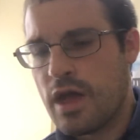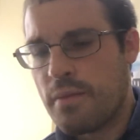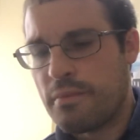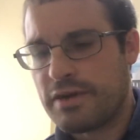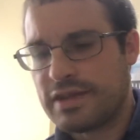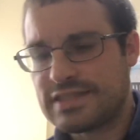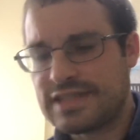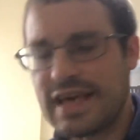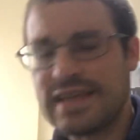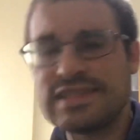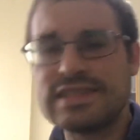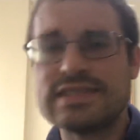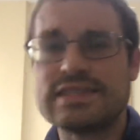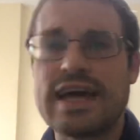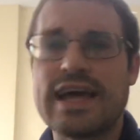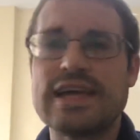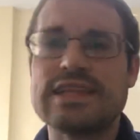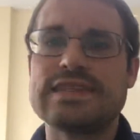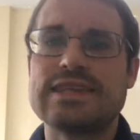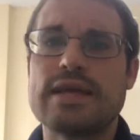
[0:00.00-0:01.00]
But it says
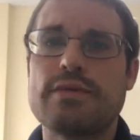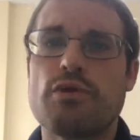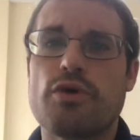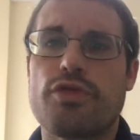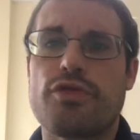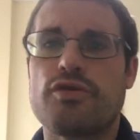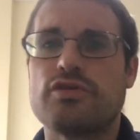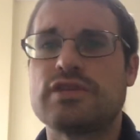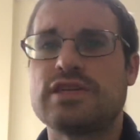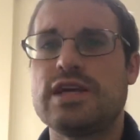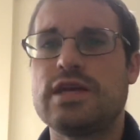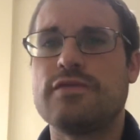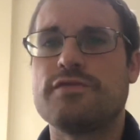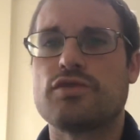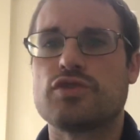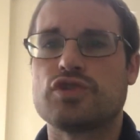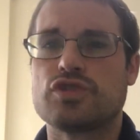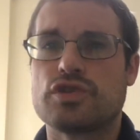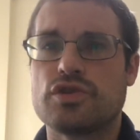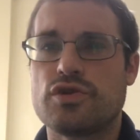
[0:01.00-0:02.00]
in 2 Samuel 13,
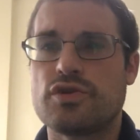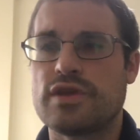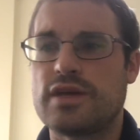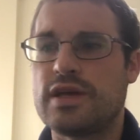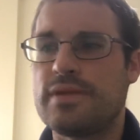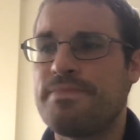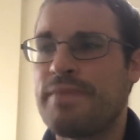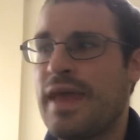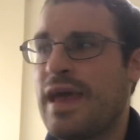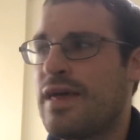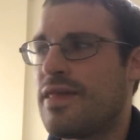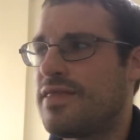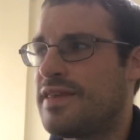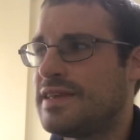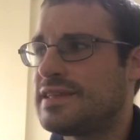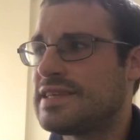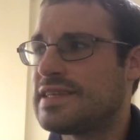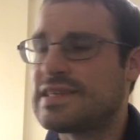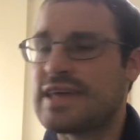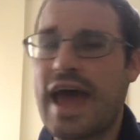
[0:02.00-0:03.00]
verse 30,
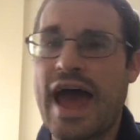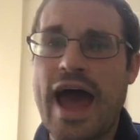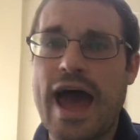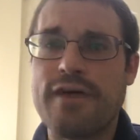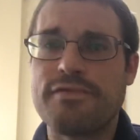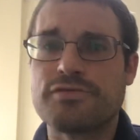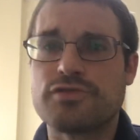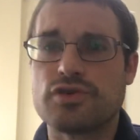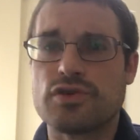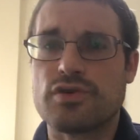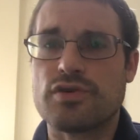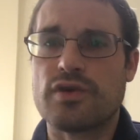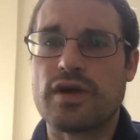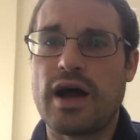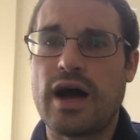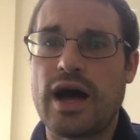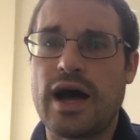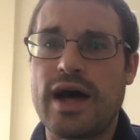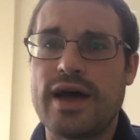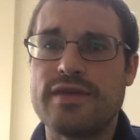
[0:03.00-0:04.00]
this is after
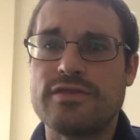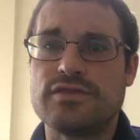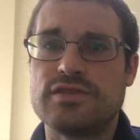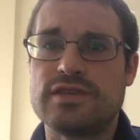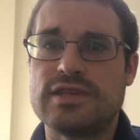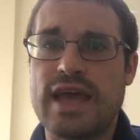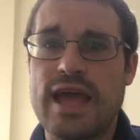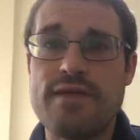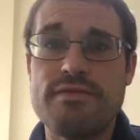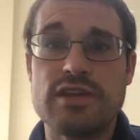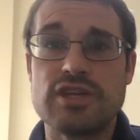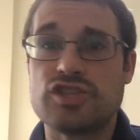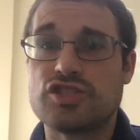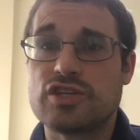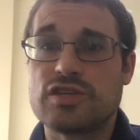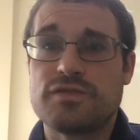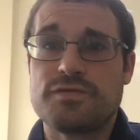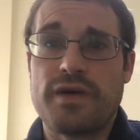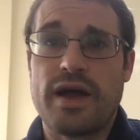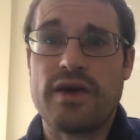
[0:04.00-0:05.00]
David has
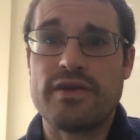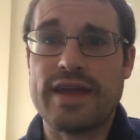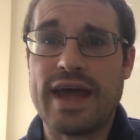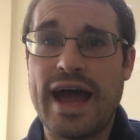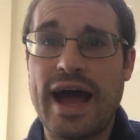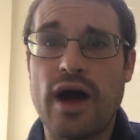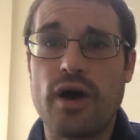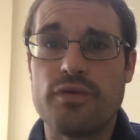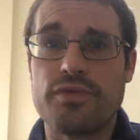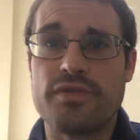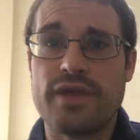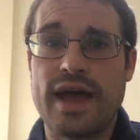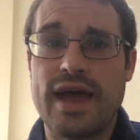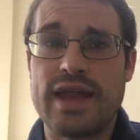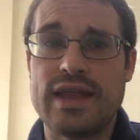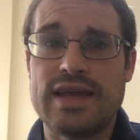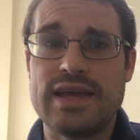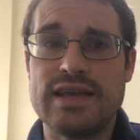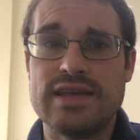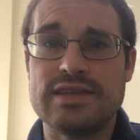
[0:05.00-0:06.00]
just found out
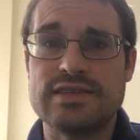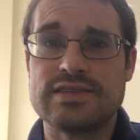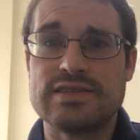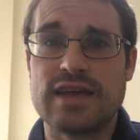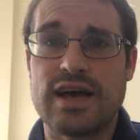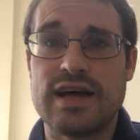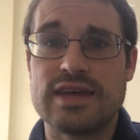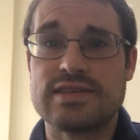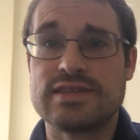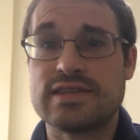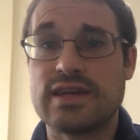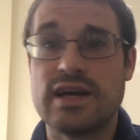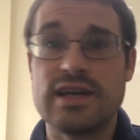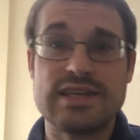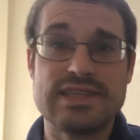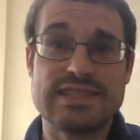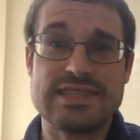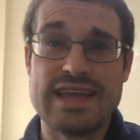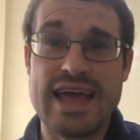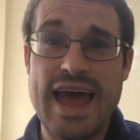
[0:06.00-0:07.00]
that his son
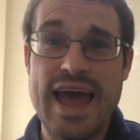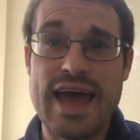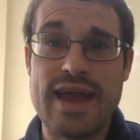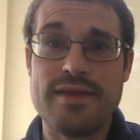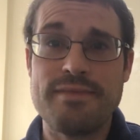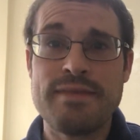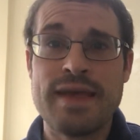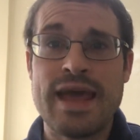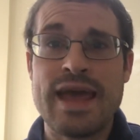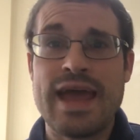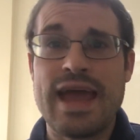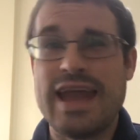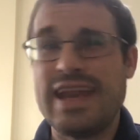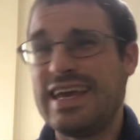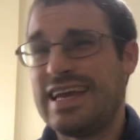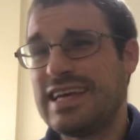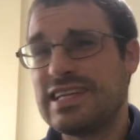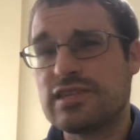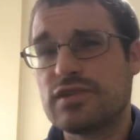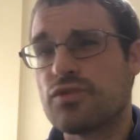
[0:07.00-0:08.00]
is dead, and he
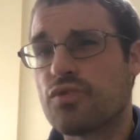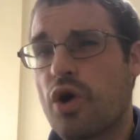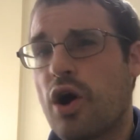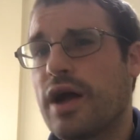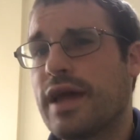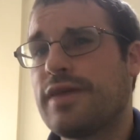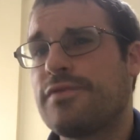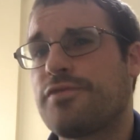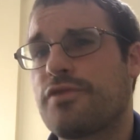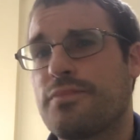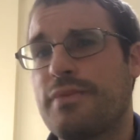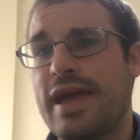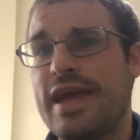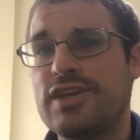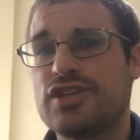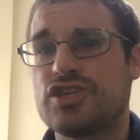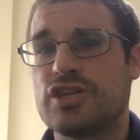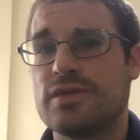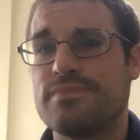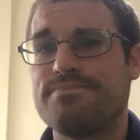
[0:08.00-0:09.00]
gets the wrong
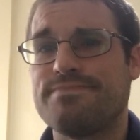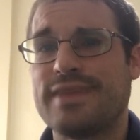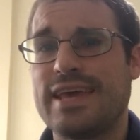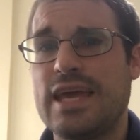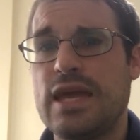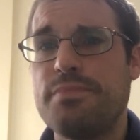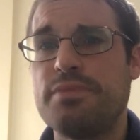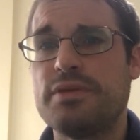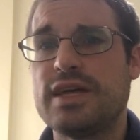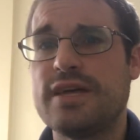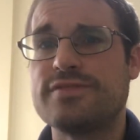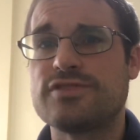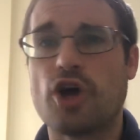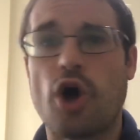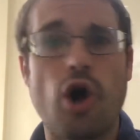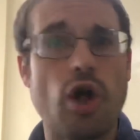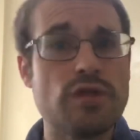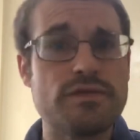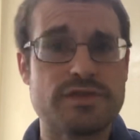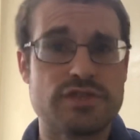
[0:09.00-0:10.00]
information. He believes
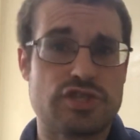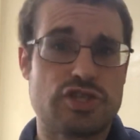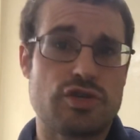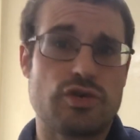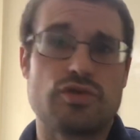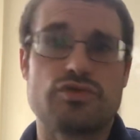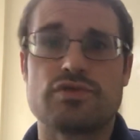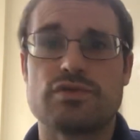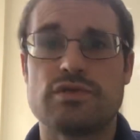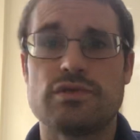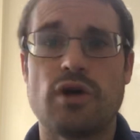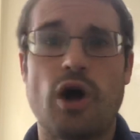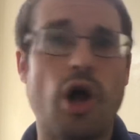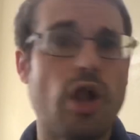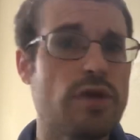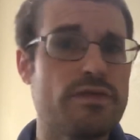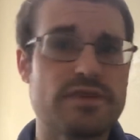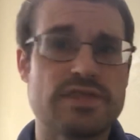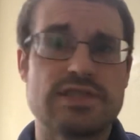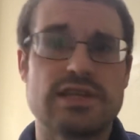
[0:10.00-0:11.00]
all of his children,
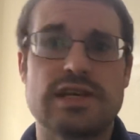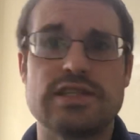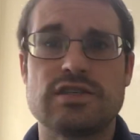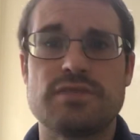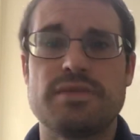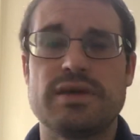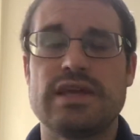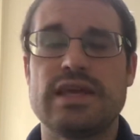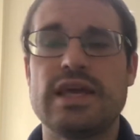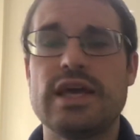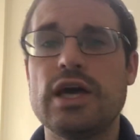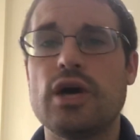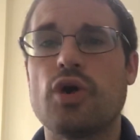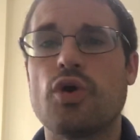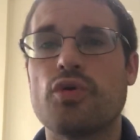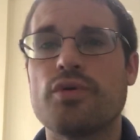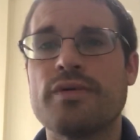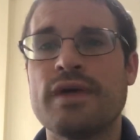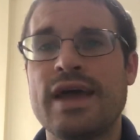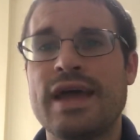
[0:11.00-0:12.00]
all of his sons have been
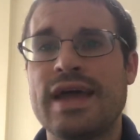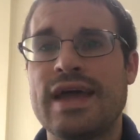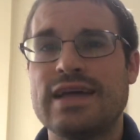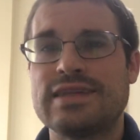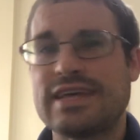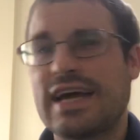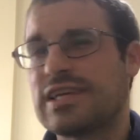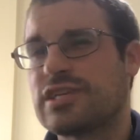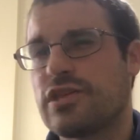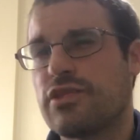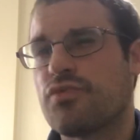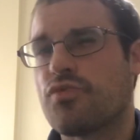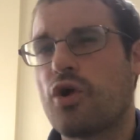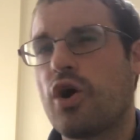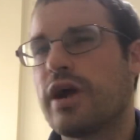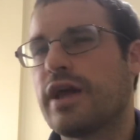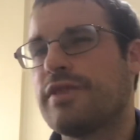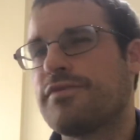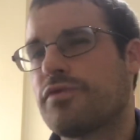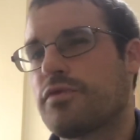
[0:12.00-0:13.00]
killed. It's actually the
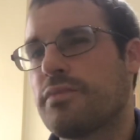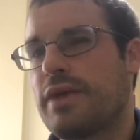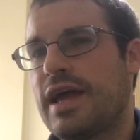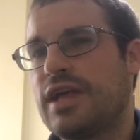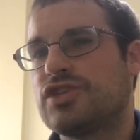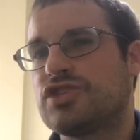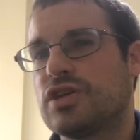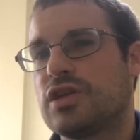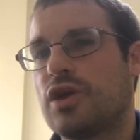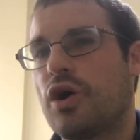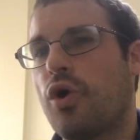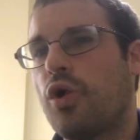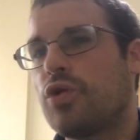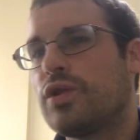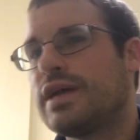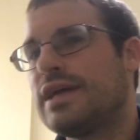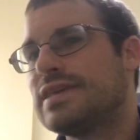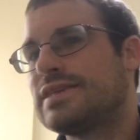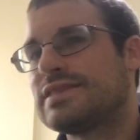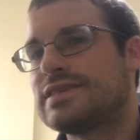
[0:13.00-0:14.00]
wrong information.
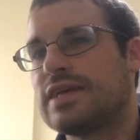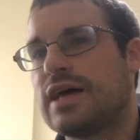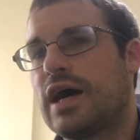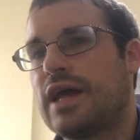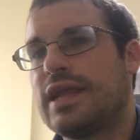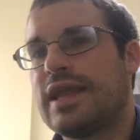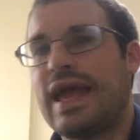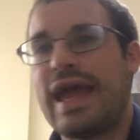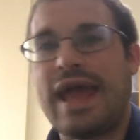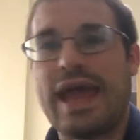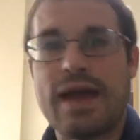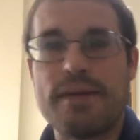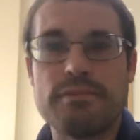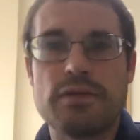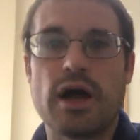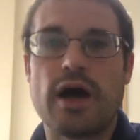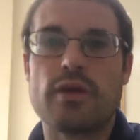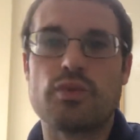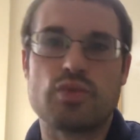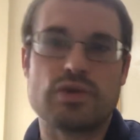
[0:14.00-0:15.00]
Only his son
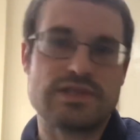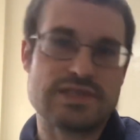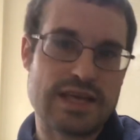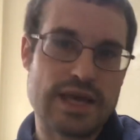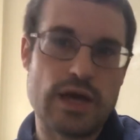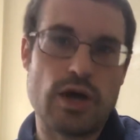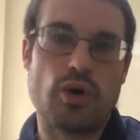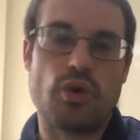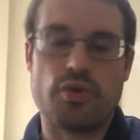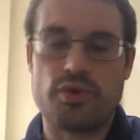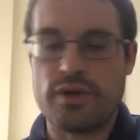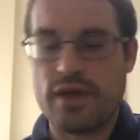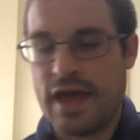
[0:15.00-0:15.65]
Amnon was killed.